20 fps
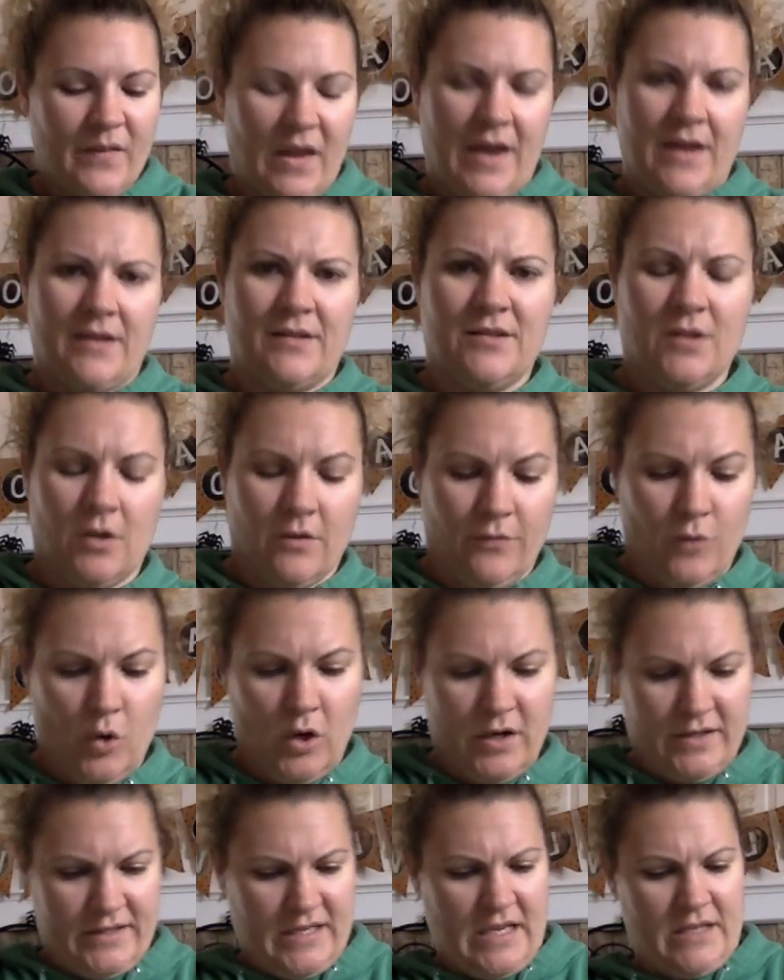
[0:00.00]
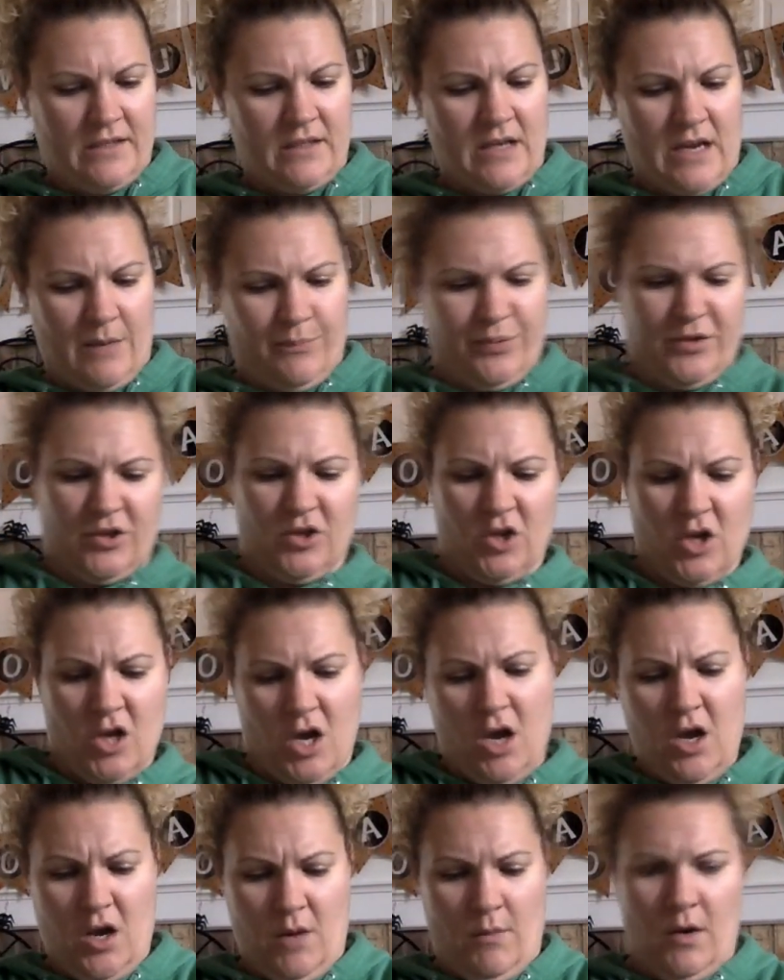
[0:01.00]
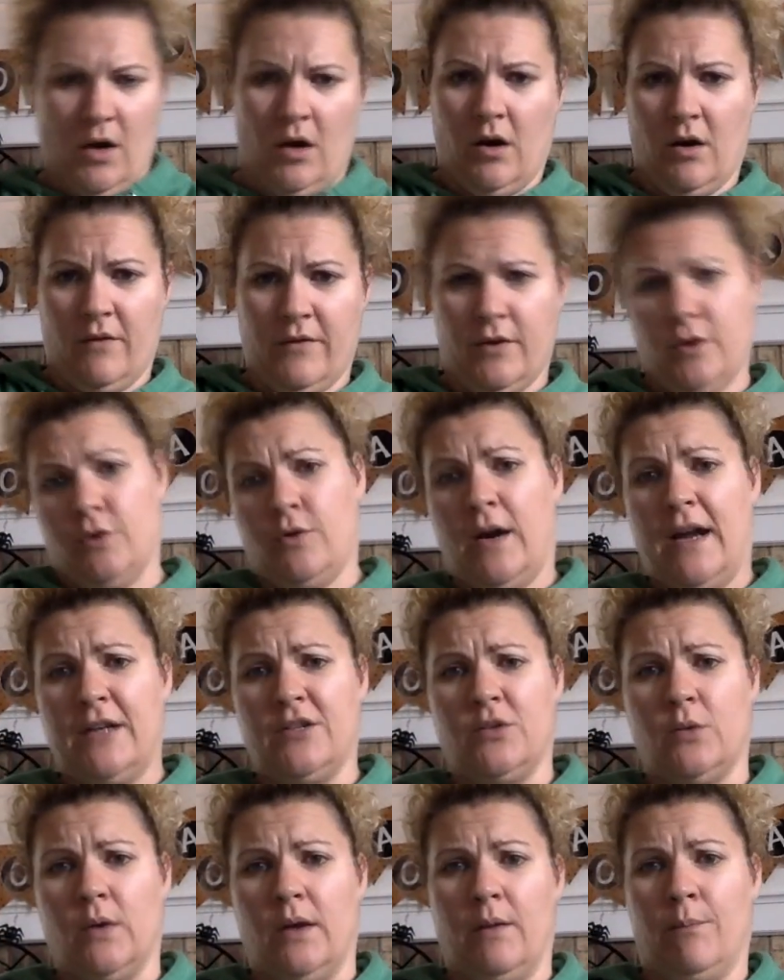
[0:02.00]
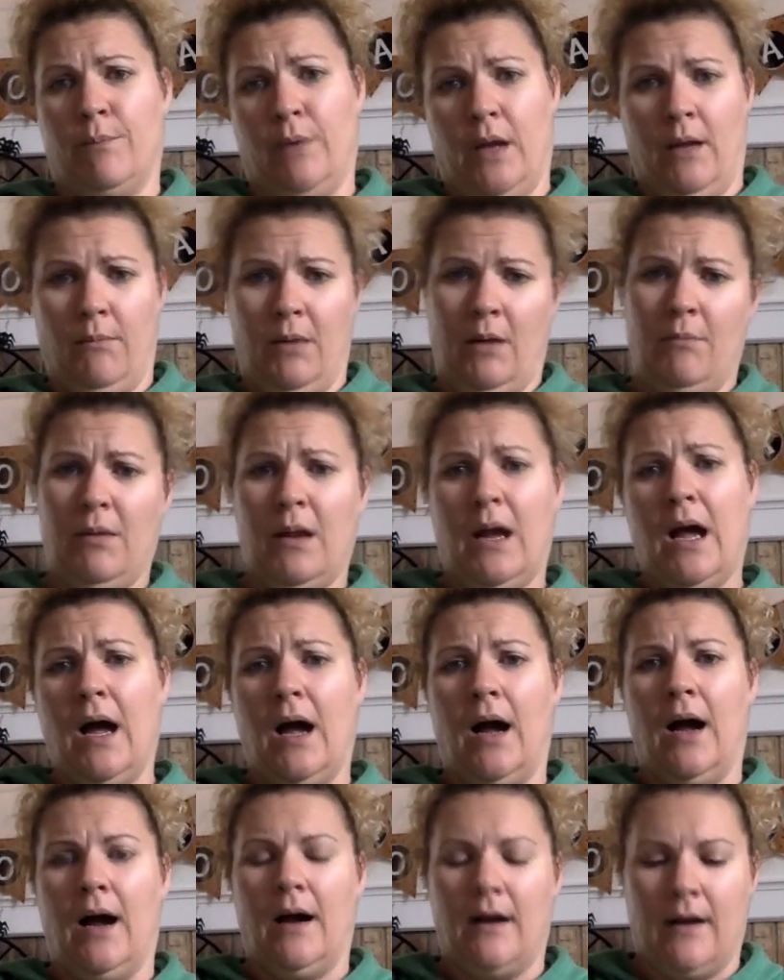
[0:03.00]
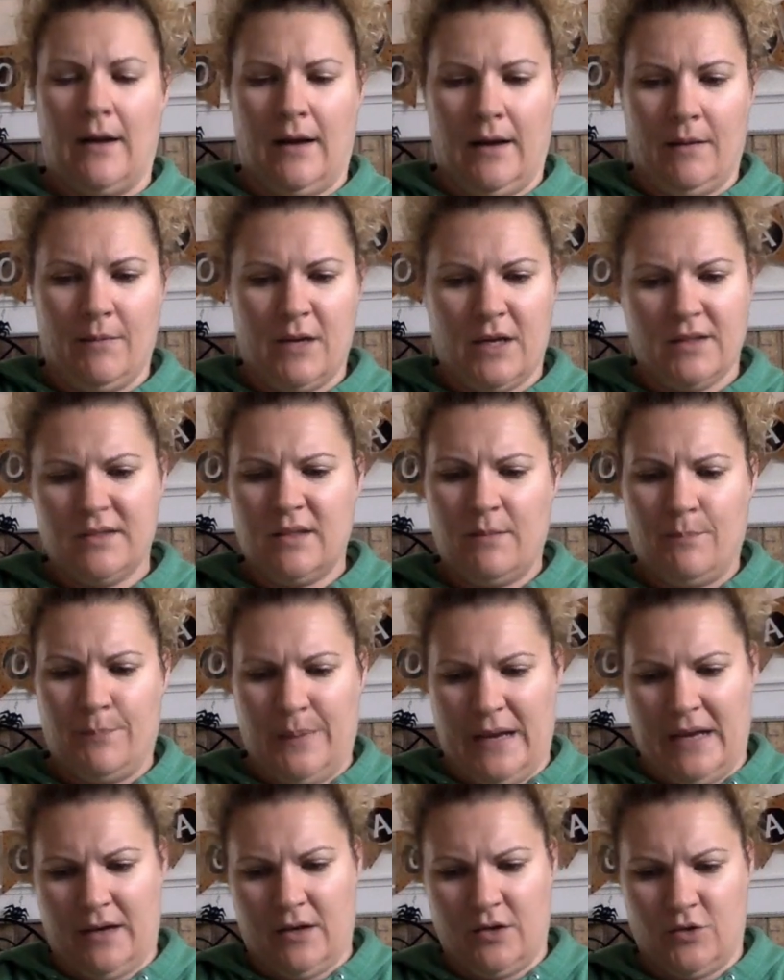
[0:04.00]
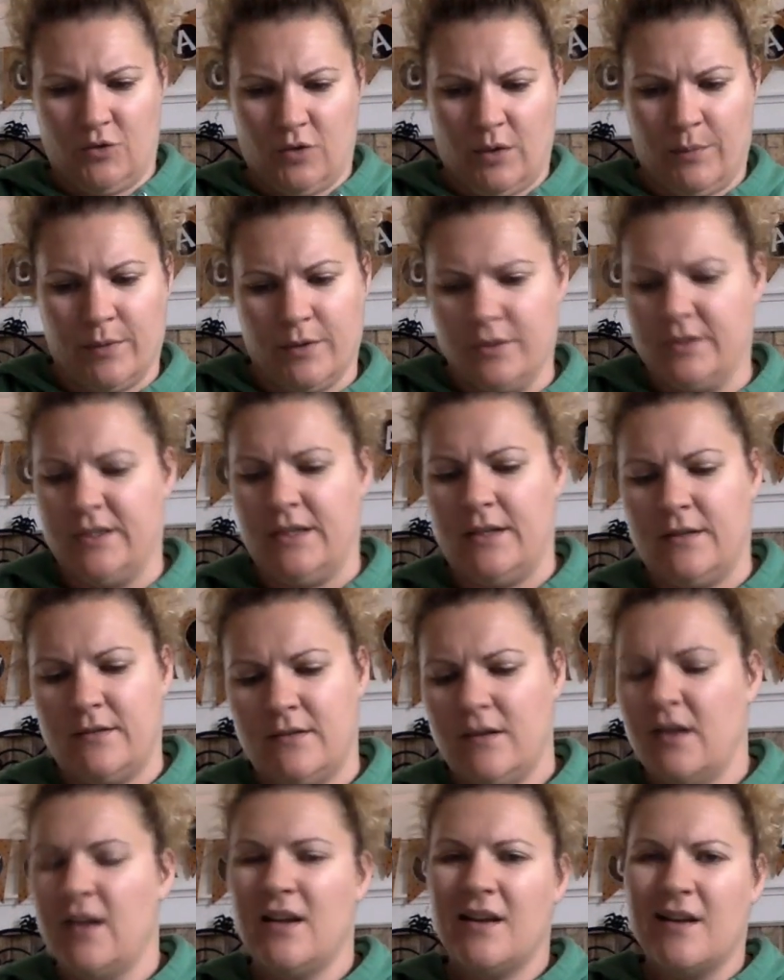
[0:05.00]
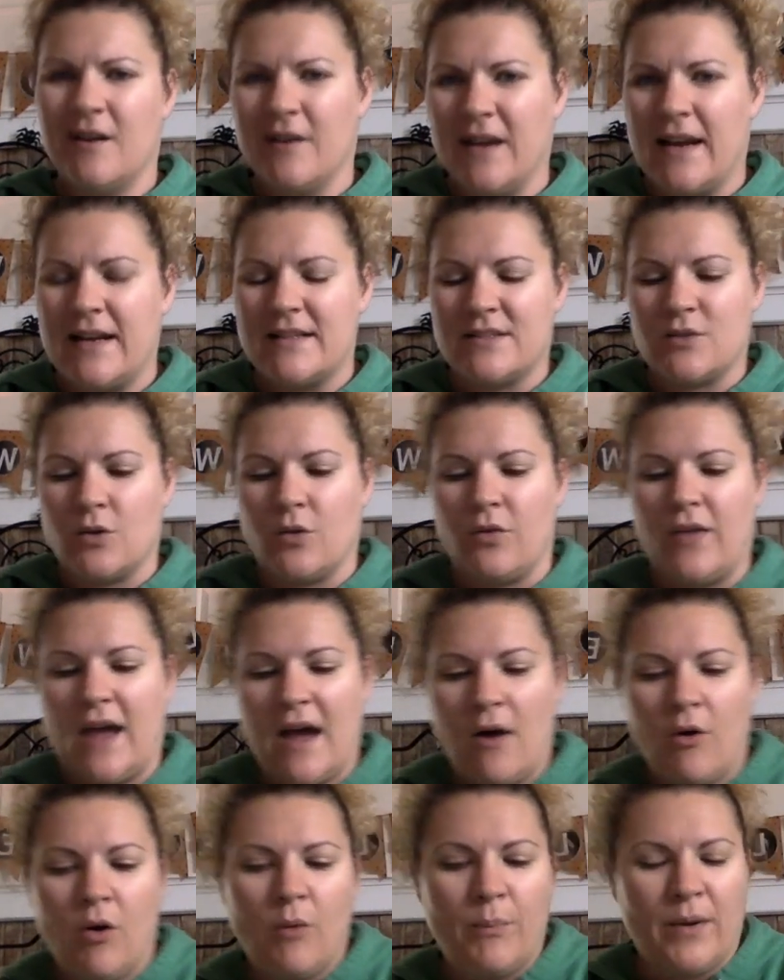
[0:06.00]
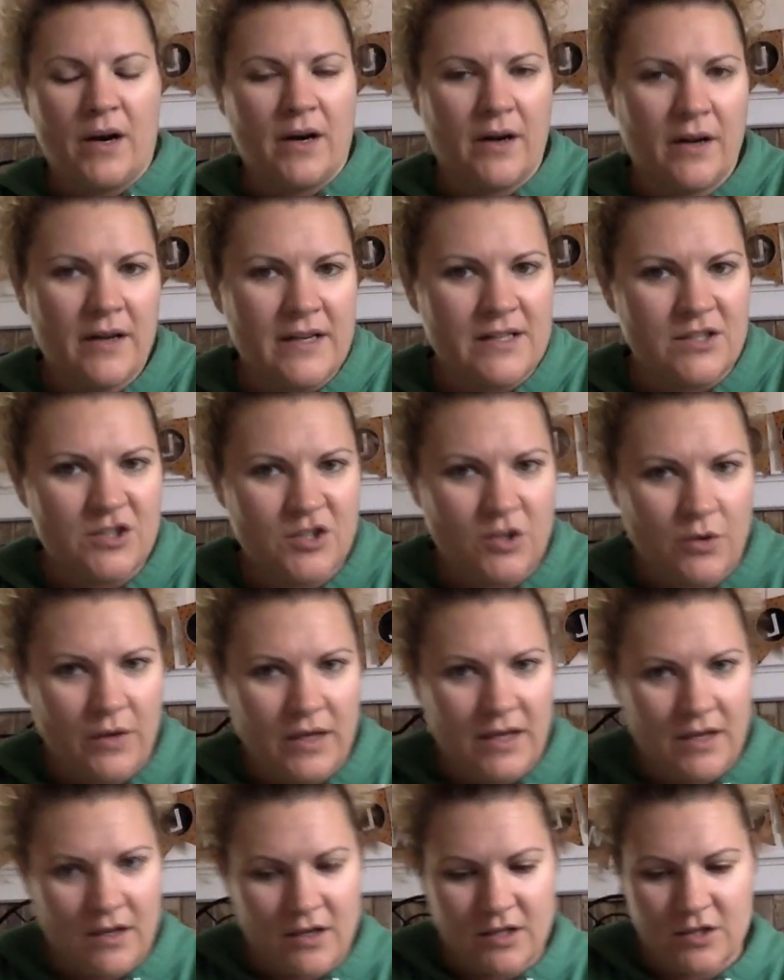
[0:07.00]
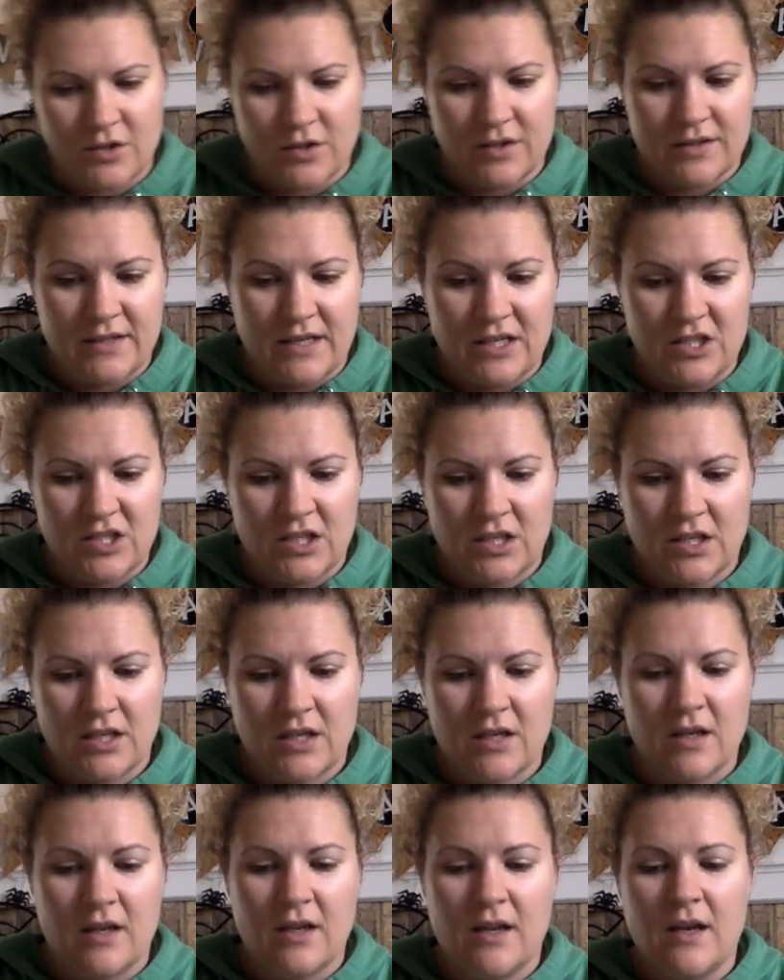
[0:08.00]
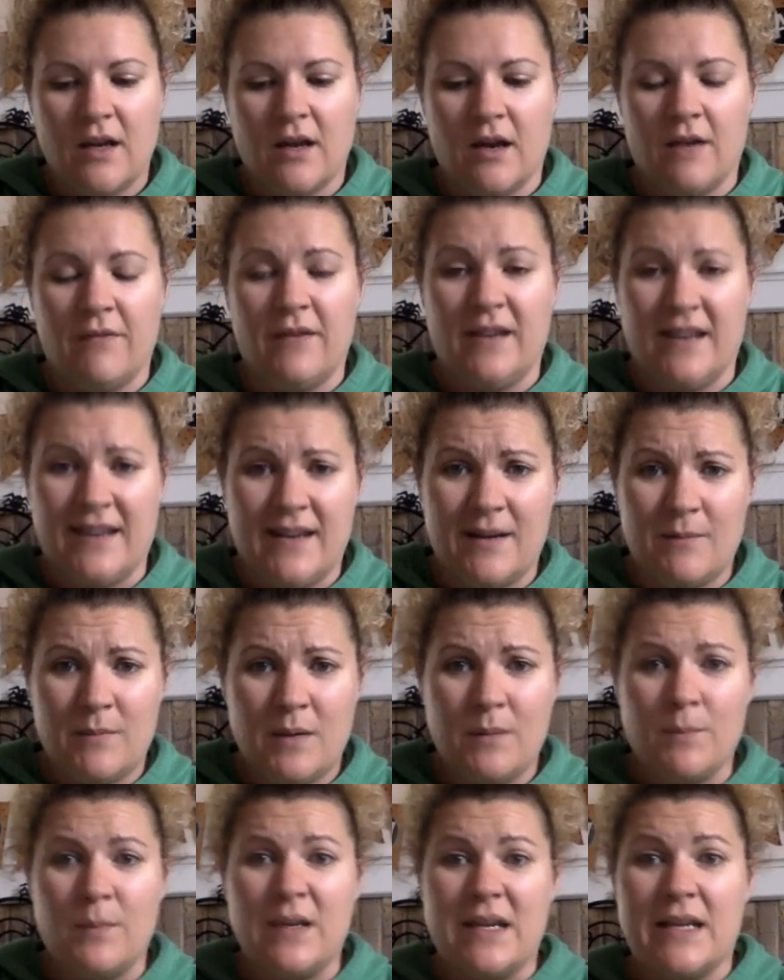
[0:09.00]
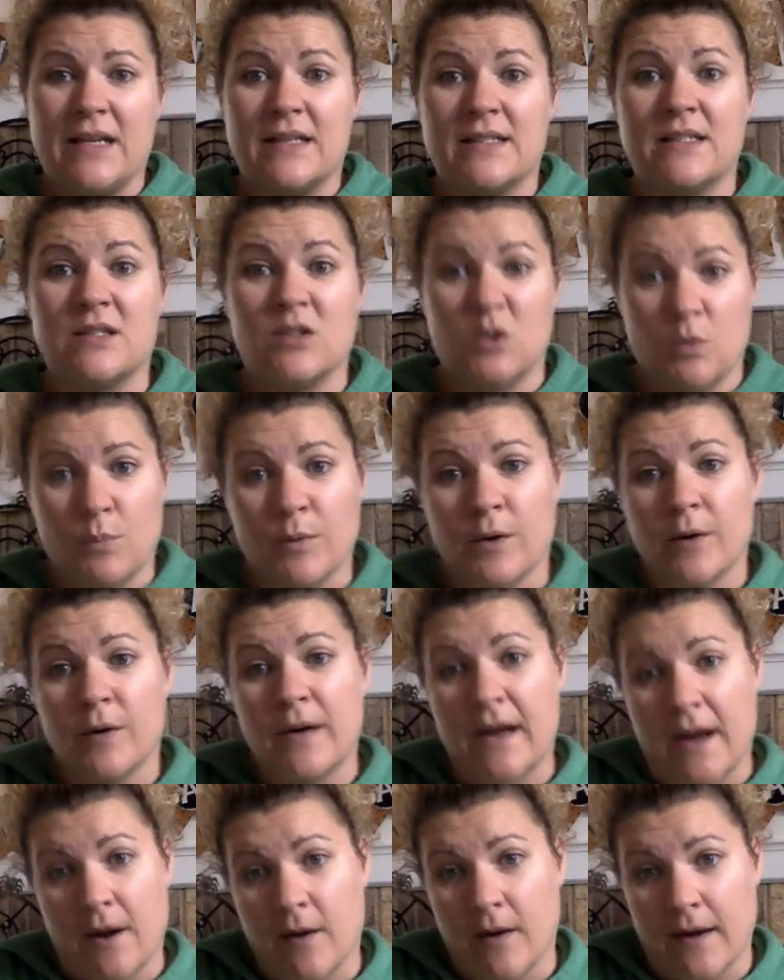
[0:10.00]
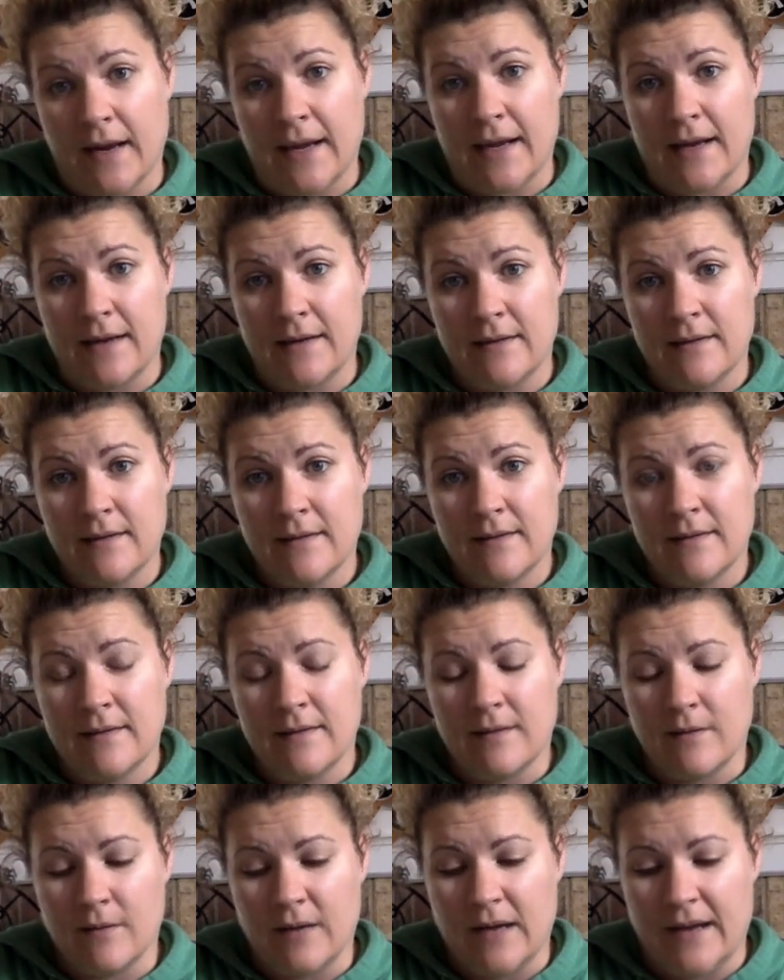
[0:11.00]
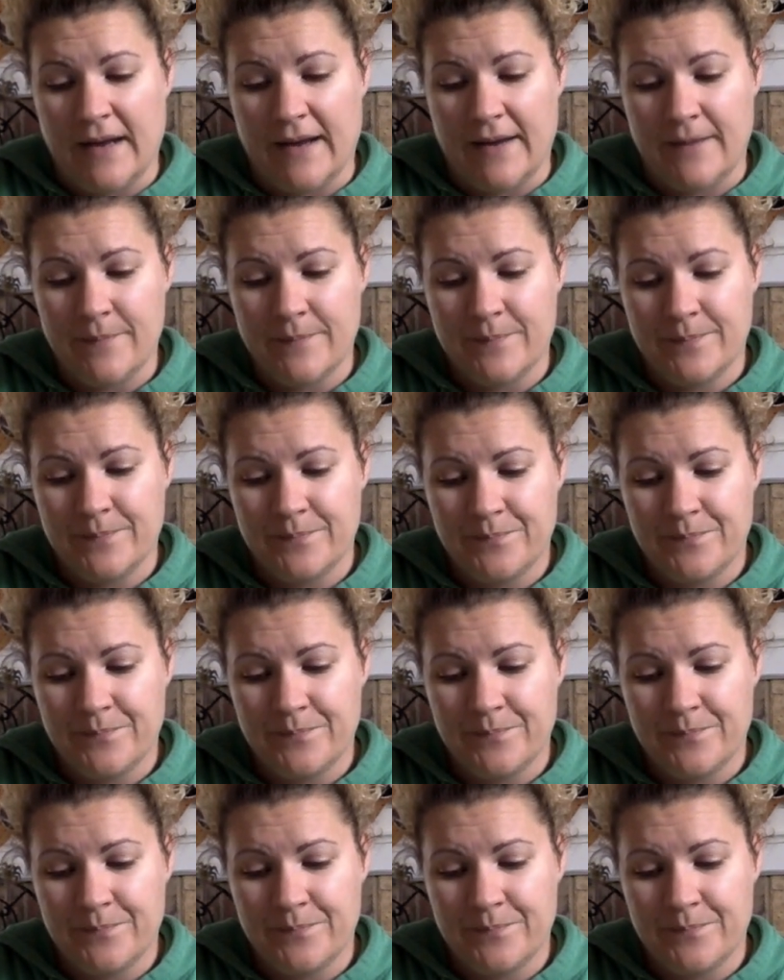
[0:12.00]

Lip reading: And so, of course, he's like, I am a Harvard graduate, blah, blah, blah. I am not some backcountry person, okay? So that whole part is showing characterization of him being super arrogant, okay?